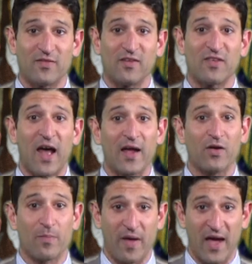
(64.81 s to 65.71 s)
desire
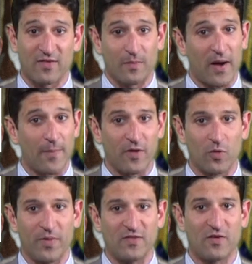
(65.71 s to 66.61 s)
to pass a popular
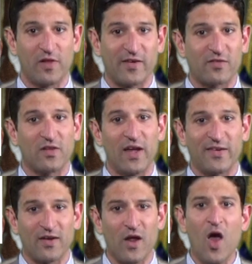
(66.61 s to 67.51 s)
piece of
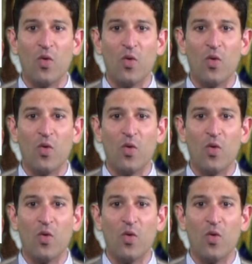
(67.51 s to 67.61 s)
legislation